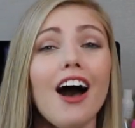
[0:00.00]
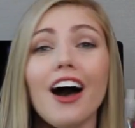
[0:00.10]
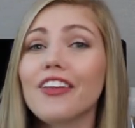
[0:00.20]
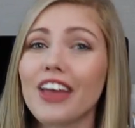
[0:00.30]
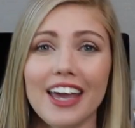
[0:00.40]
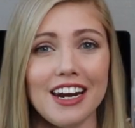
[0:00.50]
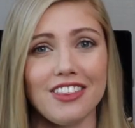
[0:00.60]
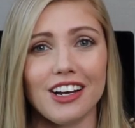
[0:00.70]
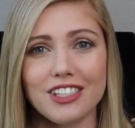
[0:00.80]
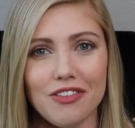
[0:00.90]
unlike
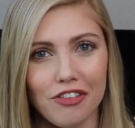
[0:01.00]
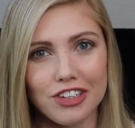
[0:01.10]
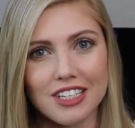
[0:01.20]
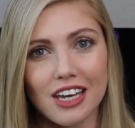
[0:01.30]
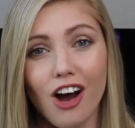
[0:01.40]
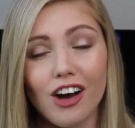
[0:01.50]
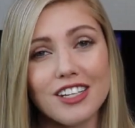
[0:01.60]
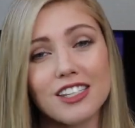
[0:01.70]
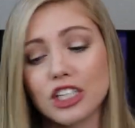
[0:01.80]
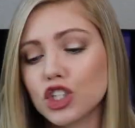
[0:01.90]
anything else I've ever seen.
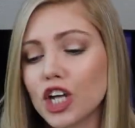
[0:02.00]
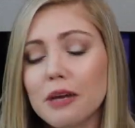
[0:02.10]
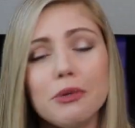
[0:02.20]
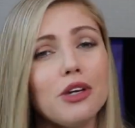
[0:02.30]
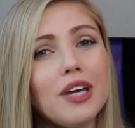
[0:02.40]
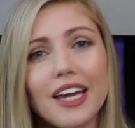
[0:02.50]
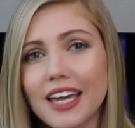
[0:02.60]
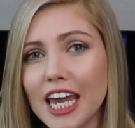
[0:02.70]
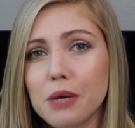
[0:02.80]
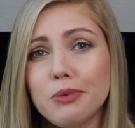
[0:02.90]
Honestly, J-beauty and
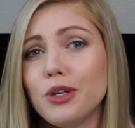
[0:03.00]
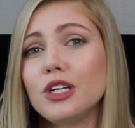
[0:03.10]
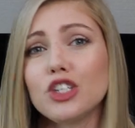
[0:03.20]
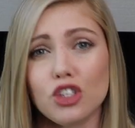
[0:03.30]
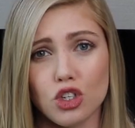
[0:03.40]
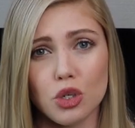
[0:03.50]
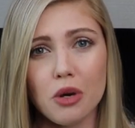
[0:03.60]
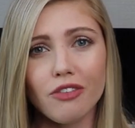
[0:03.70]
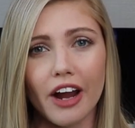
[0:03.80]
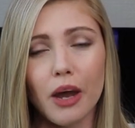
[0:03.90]
K-beauty just do
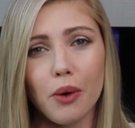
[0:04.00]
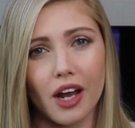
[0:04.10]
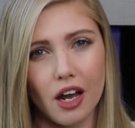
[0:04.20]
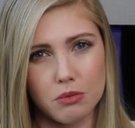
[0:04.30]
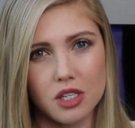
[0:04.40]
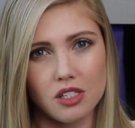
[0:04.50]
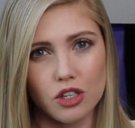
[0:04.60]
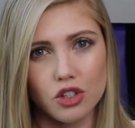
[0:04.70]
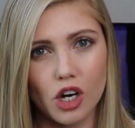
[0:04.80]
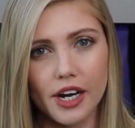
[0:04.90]
it right when it comes to
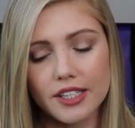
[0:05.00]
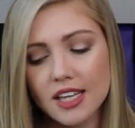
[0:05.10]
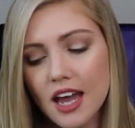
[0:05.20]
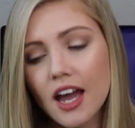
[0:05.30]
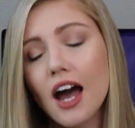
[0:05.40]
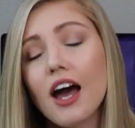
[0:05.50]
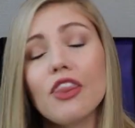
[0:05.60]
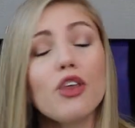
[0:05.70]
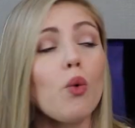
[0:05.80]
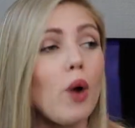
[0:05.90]
sunscreens.
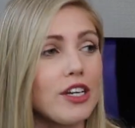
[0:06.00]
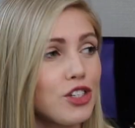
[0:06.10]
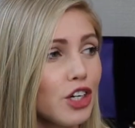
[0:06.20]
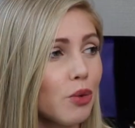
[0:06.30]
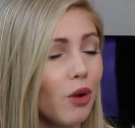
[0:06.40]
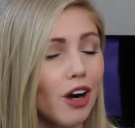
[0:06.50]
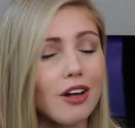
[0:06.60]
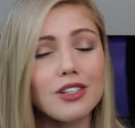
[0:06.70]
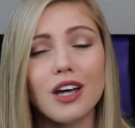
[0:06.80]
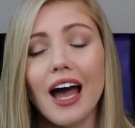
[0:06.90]
The Western
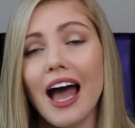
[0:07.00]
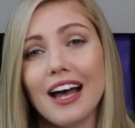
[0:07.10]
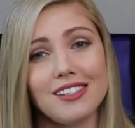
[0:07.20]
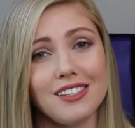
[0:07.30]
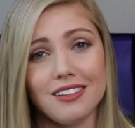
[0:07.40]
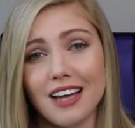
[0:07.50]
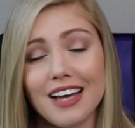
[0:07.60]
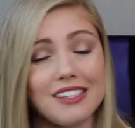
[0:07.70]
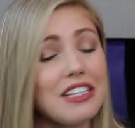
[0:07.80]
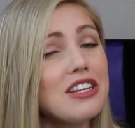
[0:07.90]
world has
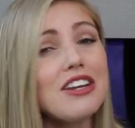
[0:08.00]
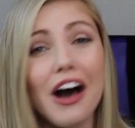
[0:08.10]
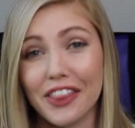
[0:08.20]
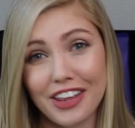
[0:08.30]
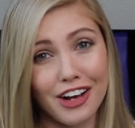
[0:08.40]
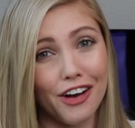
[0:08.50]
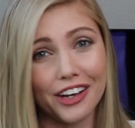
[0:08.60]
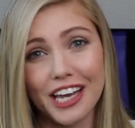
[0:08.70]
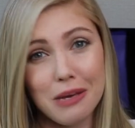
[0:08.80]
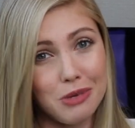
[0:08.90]
nothing
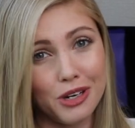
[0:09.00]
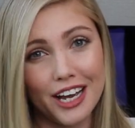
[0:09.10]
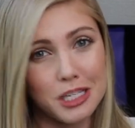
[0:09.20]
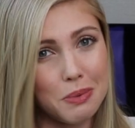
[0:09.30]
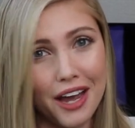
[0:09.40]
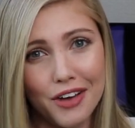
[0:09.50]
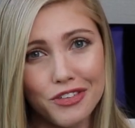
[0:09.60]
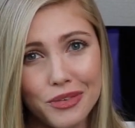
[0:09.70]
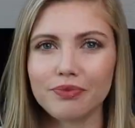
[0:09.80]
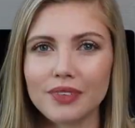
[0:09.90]
on K-beauty SPF.